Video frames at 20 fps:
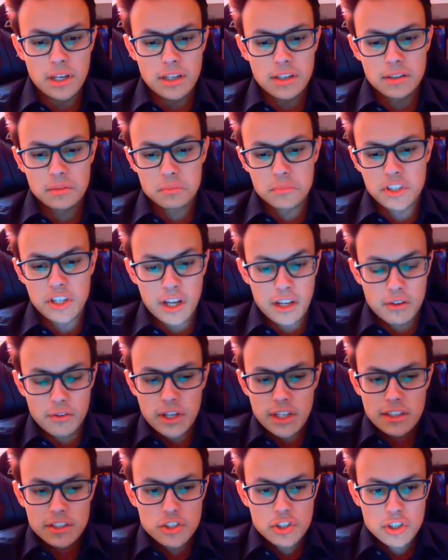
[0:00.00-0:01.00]

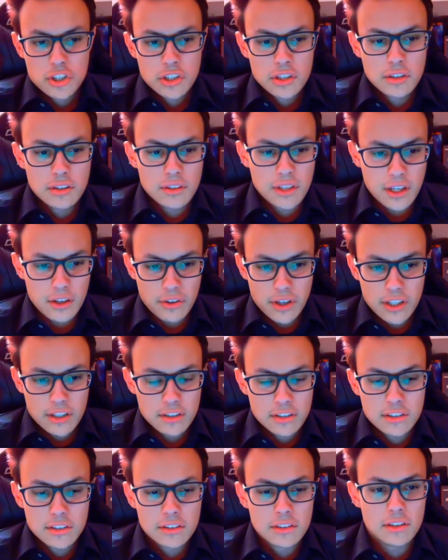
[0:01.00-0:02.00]
directly,
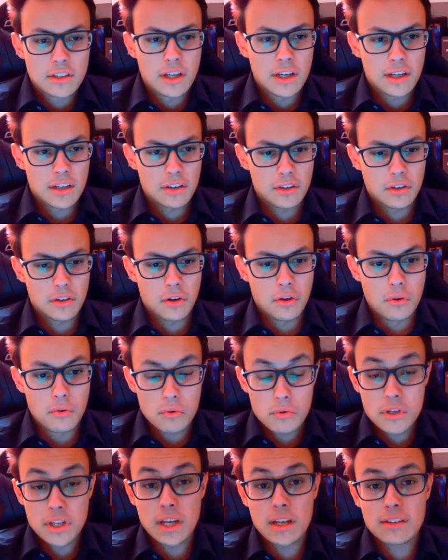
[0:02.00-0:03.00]
like, oh,
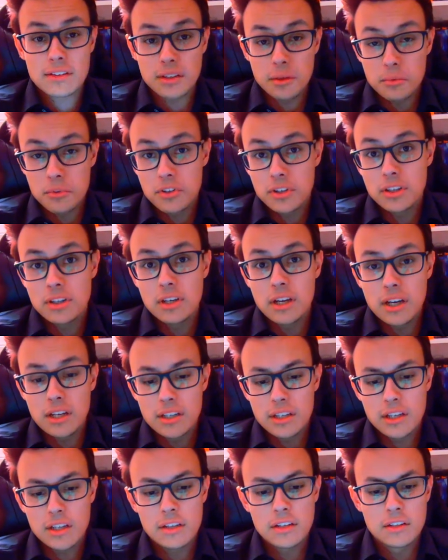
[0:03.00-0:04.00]
there's something I
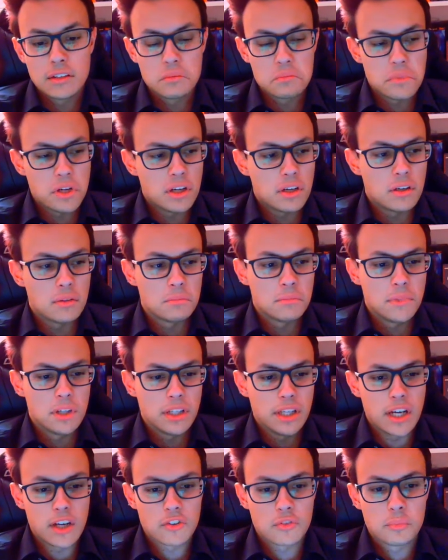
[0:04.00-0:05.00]
can
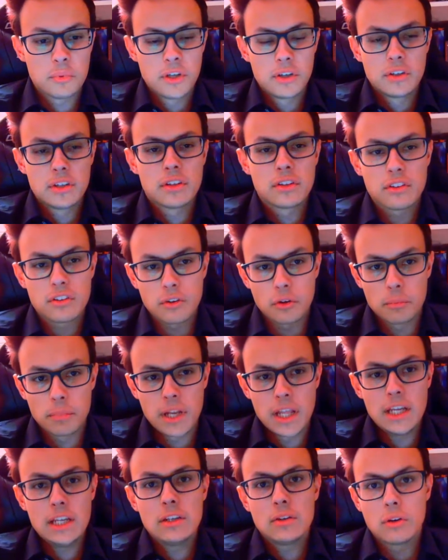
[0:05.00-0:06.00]
experience or play,
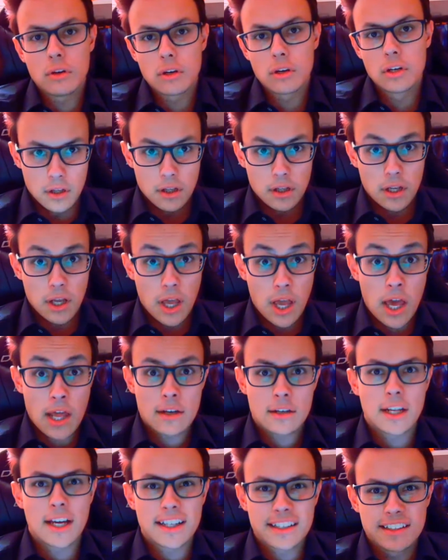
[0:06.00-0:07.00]
and
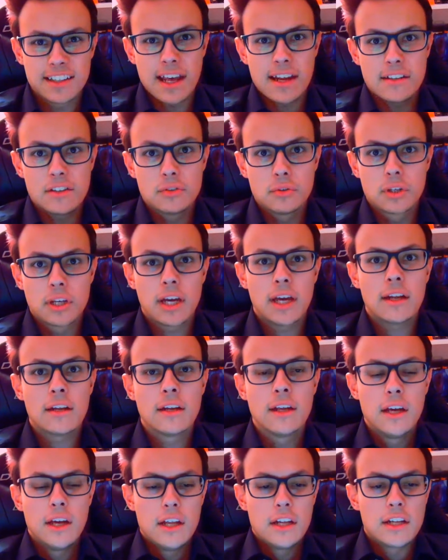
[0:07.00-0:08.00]
like that you can
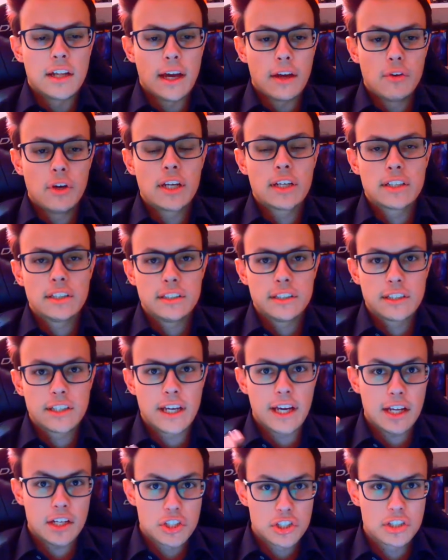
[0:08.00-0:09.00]
directly
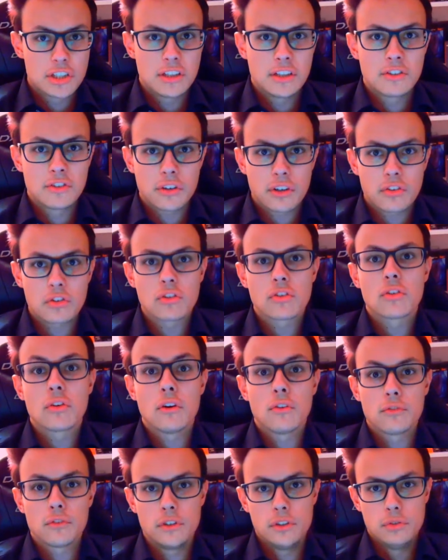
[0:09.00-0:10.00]
catch the interests of
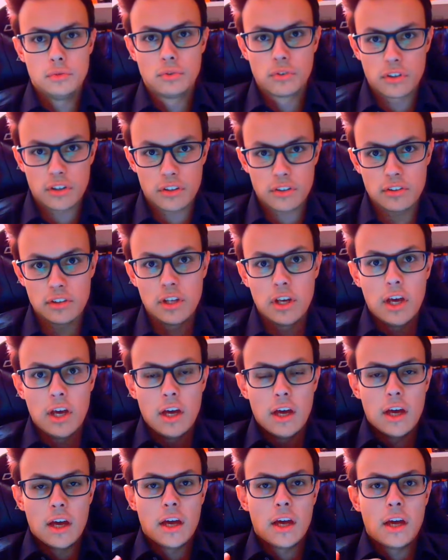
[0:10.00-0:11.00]
the users
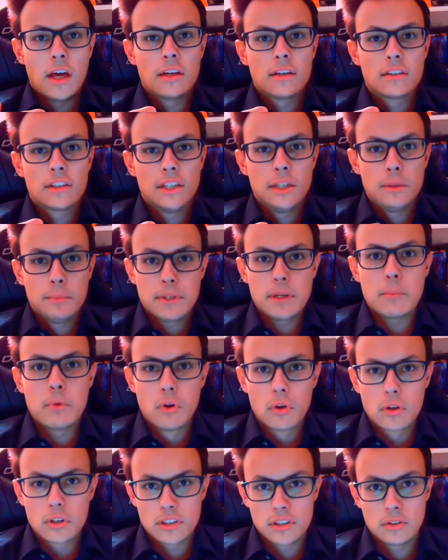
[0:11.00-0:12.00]
and keep them
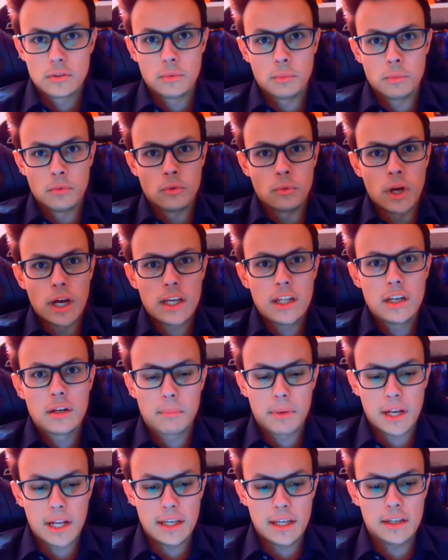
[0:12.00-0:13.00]
hooked while
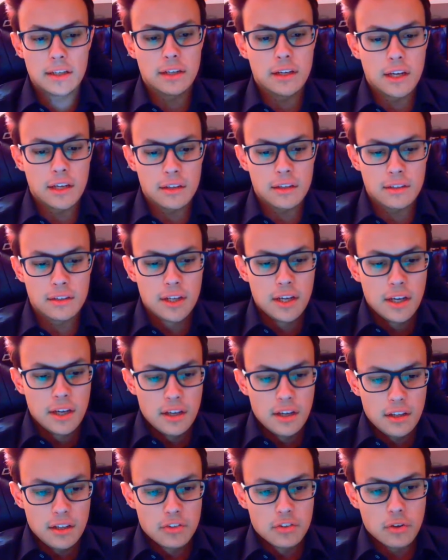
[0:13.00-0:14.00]
playing. And
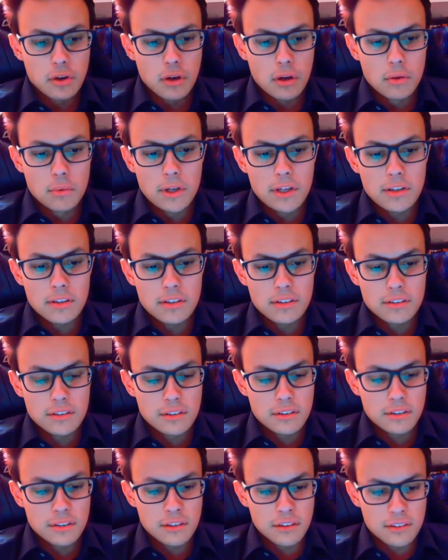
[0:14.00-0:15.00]
it's always
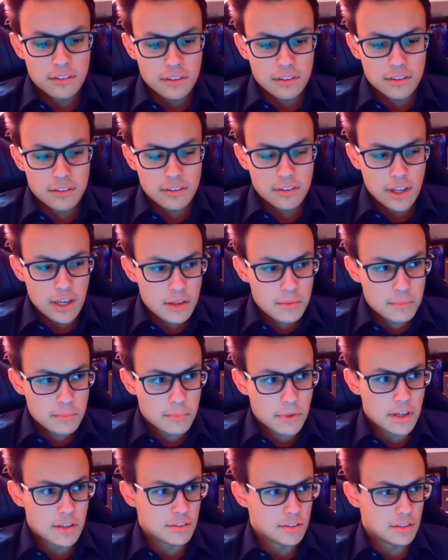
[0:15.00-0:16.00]
the same
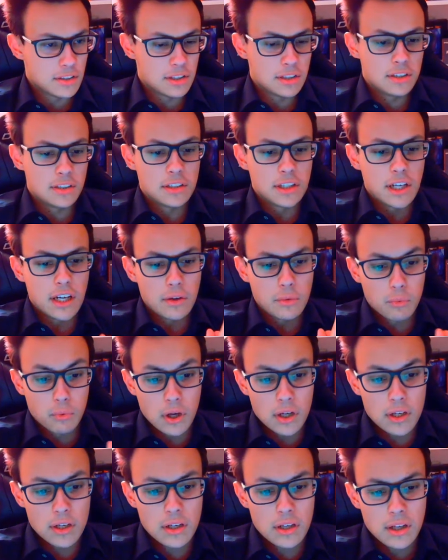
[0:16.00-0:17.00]
basically, like
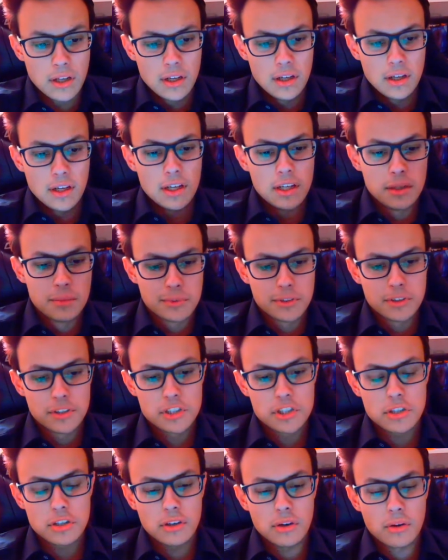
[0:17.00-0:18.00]
one image
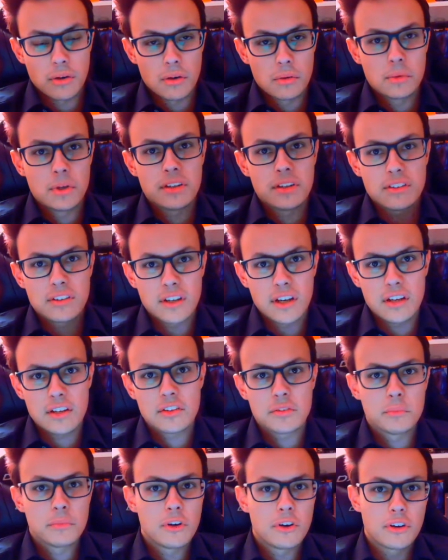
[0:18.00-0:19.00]
always says
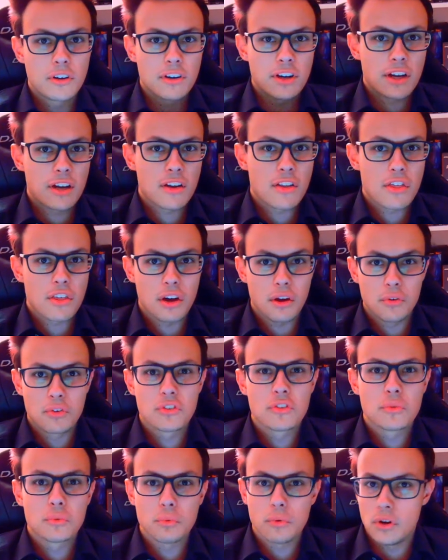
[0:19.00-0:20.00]
more than
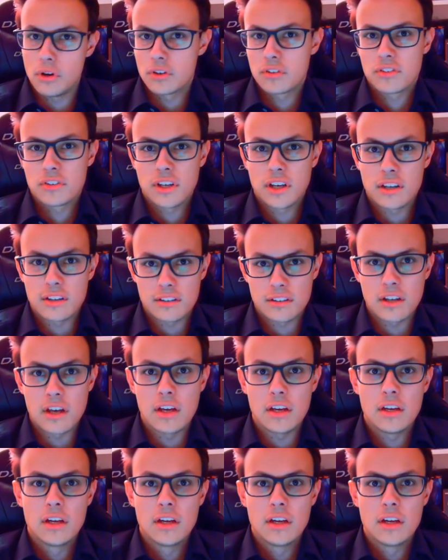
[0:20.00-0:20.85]
1,000 words can say.